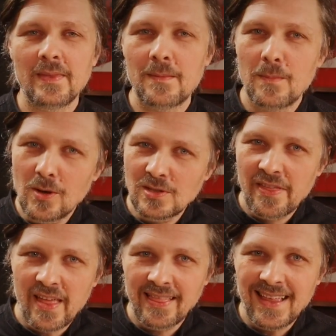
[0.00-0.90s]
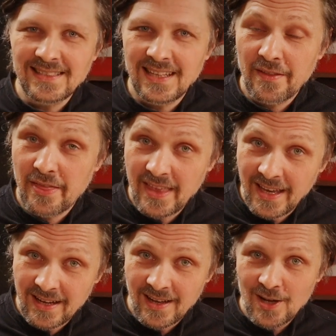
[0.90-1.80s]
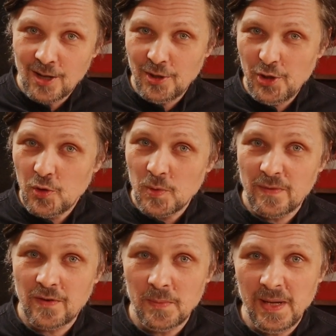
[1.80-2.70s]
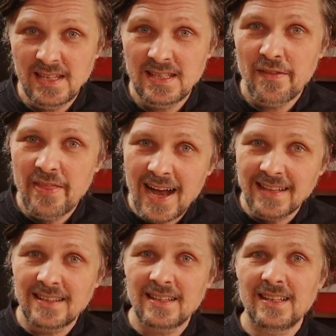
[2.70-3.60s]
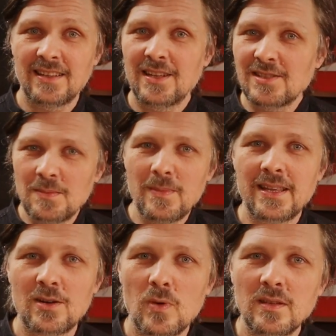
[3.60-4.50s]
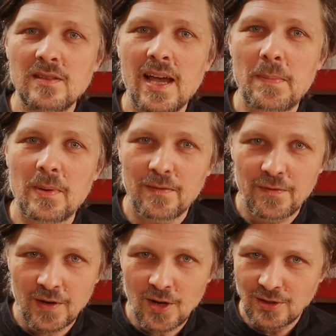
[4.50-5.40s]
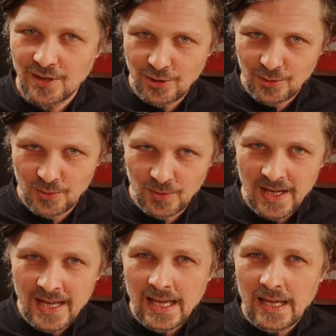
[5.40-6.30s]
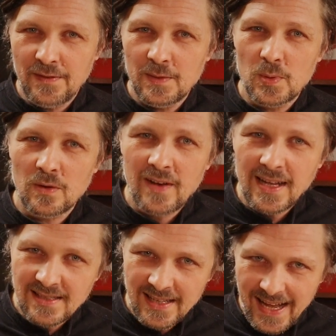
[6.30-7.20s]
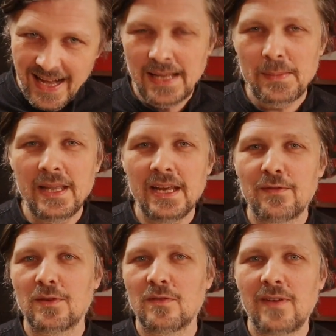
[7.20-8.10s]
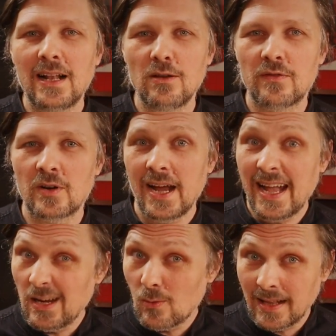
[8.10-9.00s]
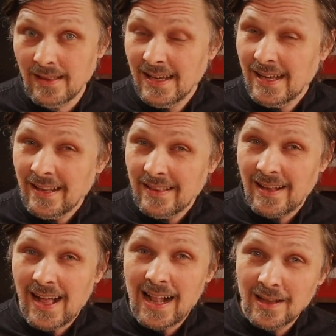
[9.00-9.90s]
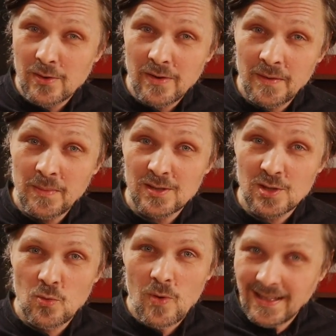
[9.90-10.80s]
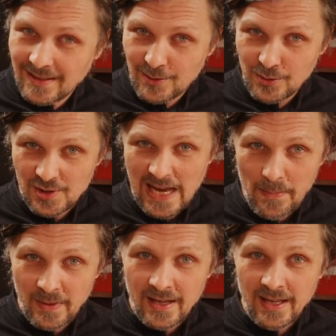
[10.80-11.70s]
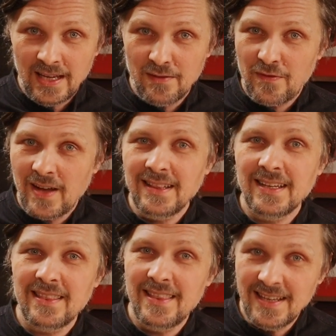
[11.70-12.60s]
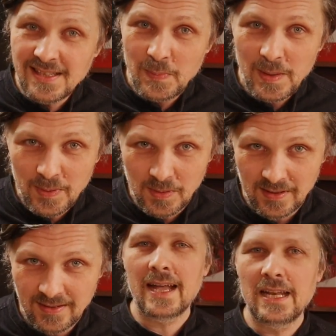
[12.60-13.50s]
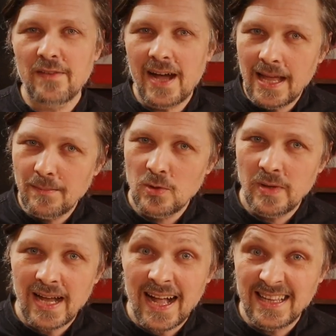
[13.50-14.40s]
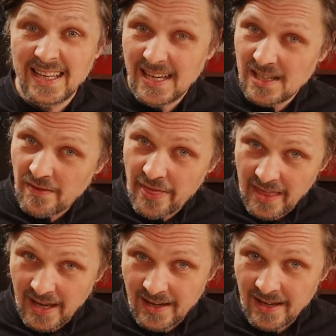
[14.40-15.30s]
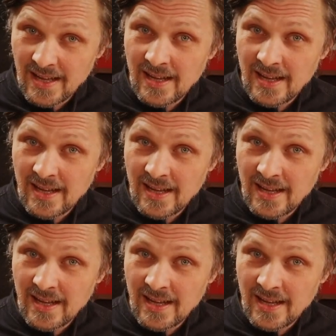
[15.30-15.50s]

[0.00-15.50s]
The most fantastic thing on YouTube for me is the fact that it doesn't matter what type of content you do, if it provides any meaningful value for anyone, the algorithm does quite a good job in finding these people. And if I am doing a niche thing,